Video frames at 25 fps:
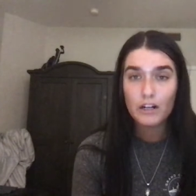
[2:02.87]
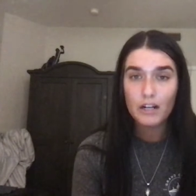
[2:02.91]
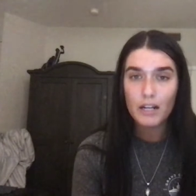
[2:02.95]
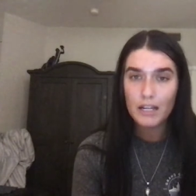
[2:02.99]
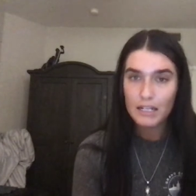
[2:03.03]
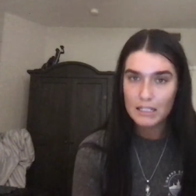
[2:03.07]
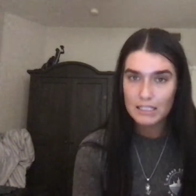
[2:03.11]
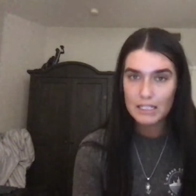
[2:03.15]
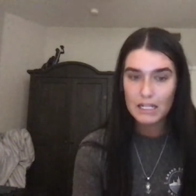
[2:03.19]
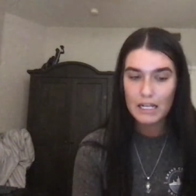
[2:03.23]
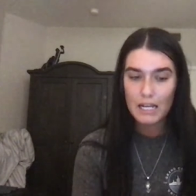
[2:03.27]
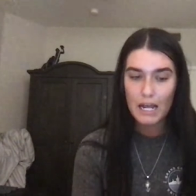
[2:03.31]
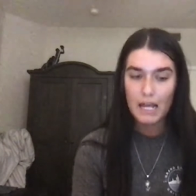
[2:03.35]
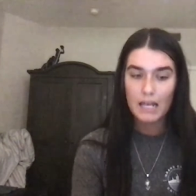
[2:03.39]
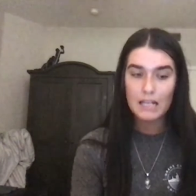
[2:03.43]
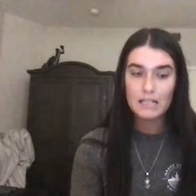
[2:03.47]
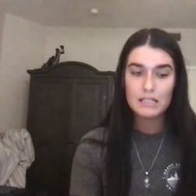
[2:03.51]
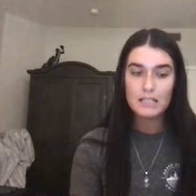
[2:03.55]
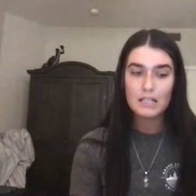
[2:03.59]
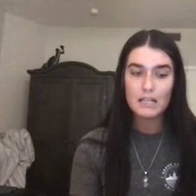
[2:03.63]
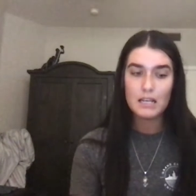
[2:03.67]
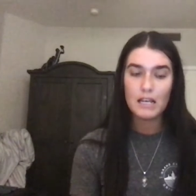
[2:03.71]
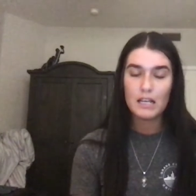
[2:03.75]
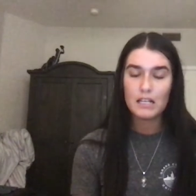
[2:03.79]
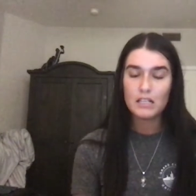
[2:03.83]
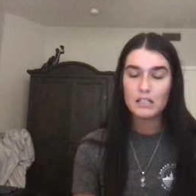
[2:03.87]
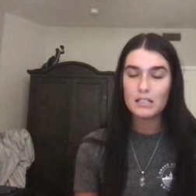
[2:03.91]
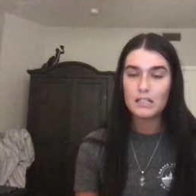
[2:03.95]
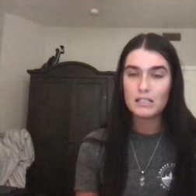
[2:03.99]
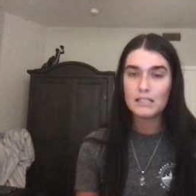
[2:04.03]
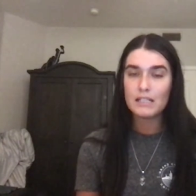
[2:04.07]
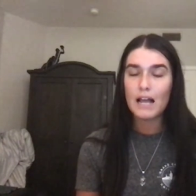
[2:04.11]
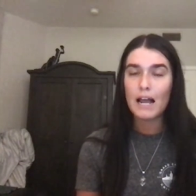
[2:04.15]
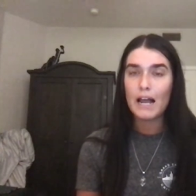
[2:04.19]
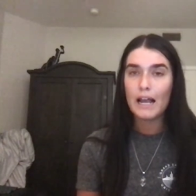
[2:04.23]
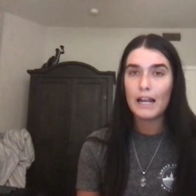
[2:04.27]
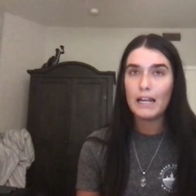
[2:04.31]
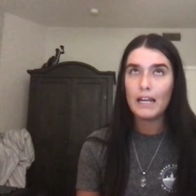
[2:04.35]
in today's
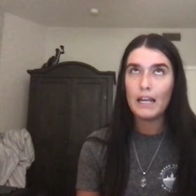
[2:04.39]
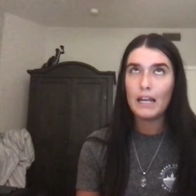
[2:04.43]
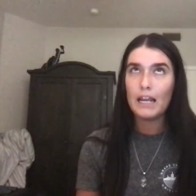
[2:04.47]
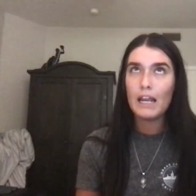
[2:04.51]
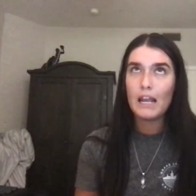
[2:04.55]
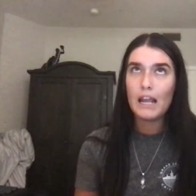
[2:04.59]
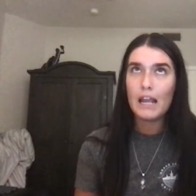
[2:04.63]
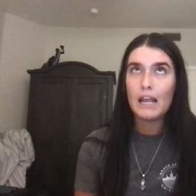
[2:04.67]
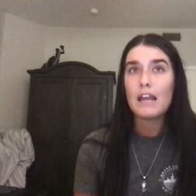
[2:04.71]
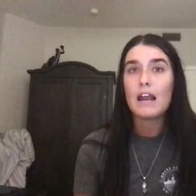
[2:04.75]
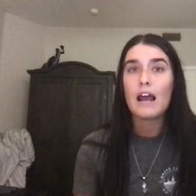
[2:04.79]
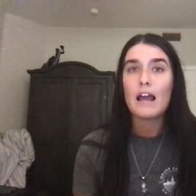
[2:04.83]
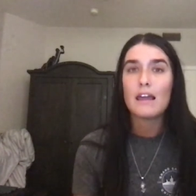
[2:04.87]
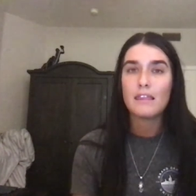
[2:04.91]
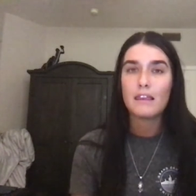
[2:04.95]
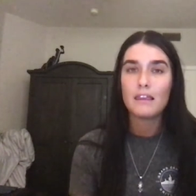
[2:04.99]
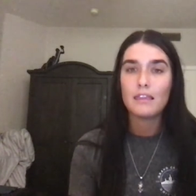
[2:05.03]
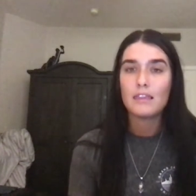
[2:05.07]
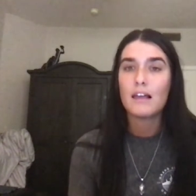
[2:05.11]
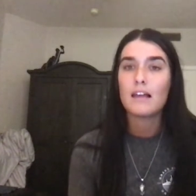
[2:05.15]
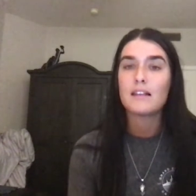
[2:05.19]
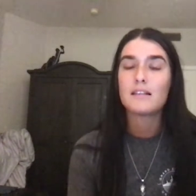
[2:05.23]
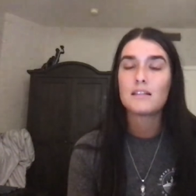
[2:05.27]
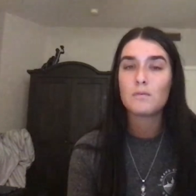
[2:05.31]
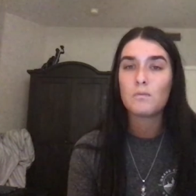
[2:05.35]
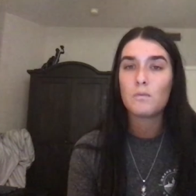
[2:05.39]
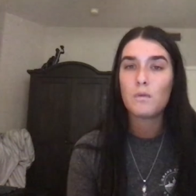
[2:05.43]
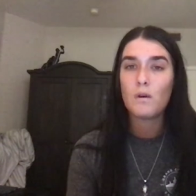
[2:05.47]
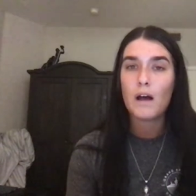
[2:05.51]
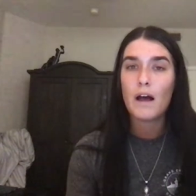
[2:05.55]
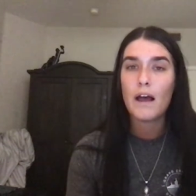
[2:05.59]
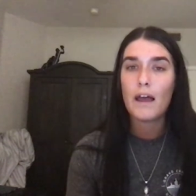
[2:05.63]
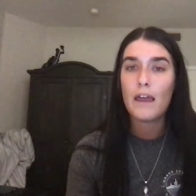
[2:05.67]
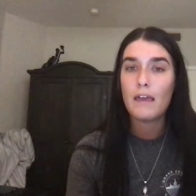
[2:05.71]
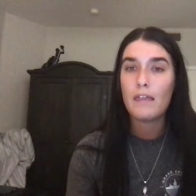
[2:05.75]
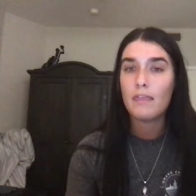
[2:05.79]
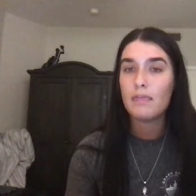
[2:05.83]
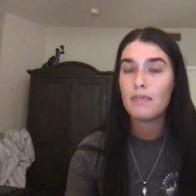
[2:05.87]
society, and I think that's
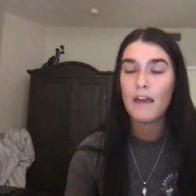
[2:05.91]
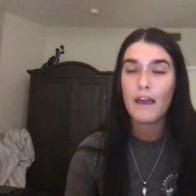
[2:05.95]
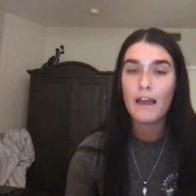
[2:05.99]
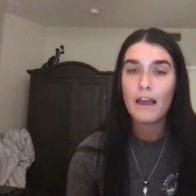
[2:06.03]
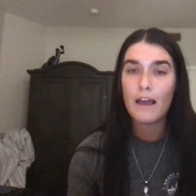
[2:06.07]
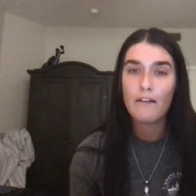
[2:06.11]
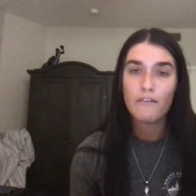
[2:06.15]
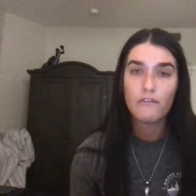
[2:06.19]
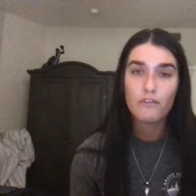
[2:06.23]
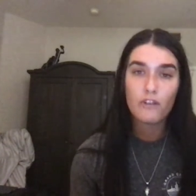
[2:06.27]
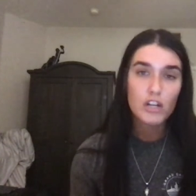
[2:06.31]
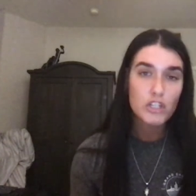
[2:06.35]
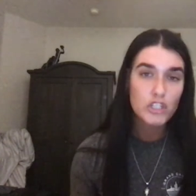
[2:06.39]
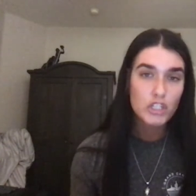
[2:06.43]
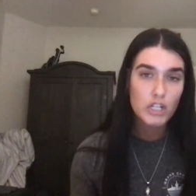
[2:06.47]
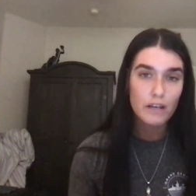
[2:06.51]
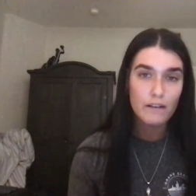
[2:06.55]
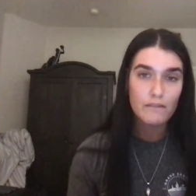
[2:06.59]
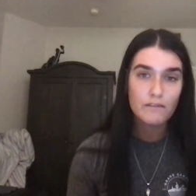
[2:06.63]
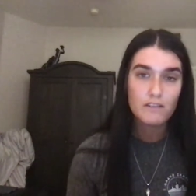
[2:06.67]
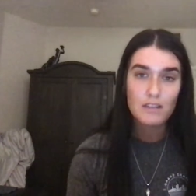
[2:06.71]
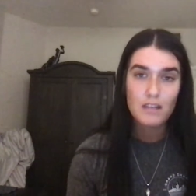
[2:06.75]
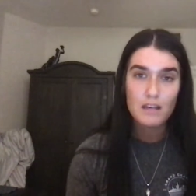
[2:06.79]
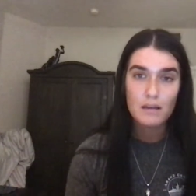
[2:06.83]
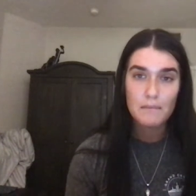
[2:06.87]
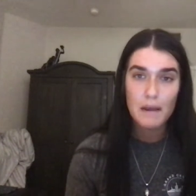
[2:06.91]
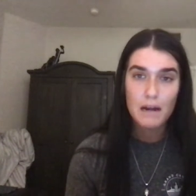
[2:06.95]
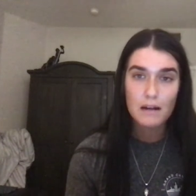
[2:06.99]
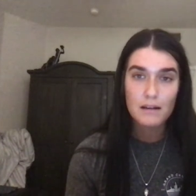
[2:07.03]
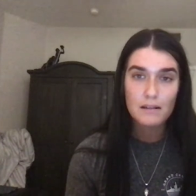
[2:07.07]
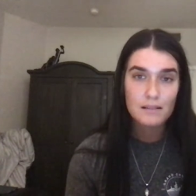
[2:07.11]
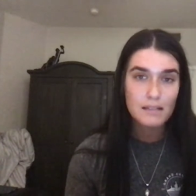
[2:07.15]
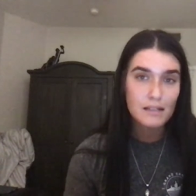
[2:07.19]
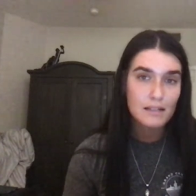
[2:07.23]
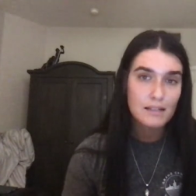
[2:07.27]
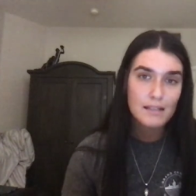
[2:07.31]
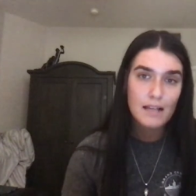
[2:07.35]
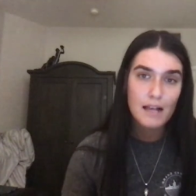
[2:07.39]
why they have achieved the amount of
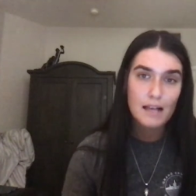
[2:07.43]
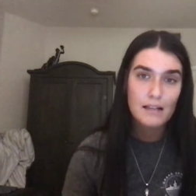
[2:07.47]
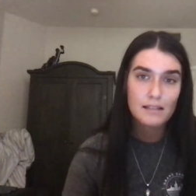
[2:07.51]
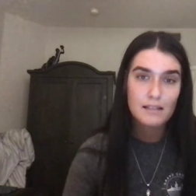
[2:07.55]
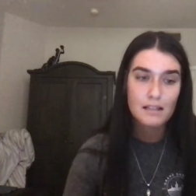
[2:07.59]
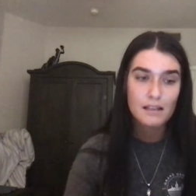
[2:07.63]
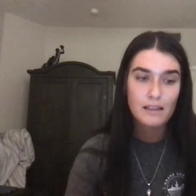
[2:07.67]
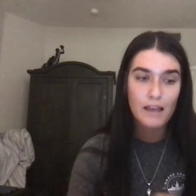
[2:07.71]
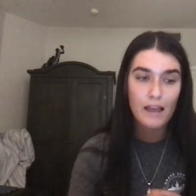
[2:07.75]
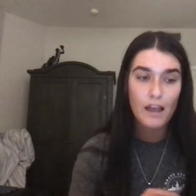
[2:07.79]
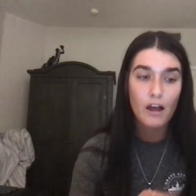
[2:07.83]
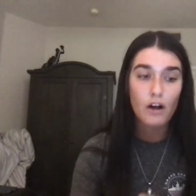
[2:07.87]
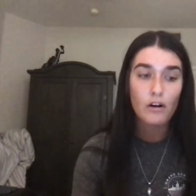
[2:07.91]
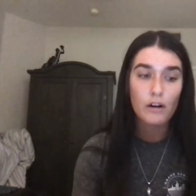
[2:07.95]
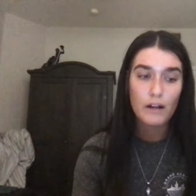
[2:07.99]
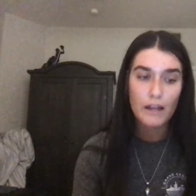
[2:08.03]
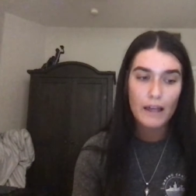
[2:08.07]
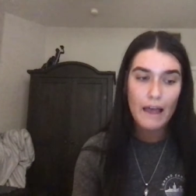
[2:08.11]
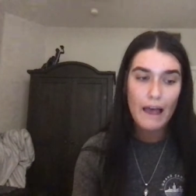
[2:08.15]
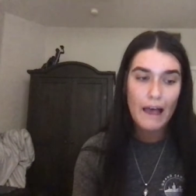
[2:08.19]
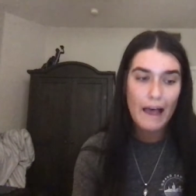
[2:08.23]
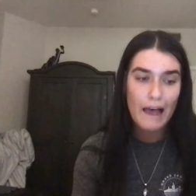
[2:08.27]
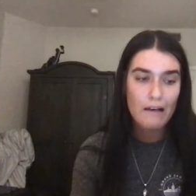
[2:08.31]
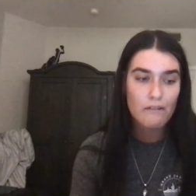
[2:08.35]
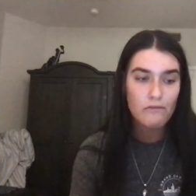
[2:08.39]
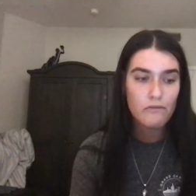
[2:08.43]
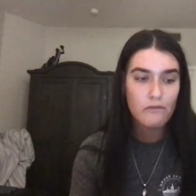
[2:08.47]
success that they already have.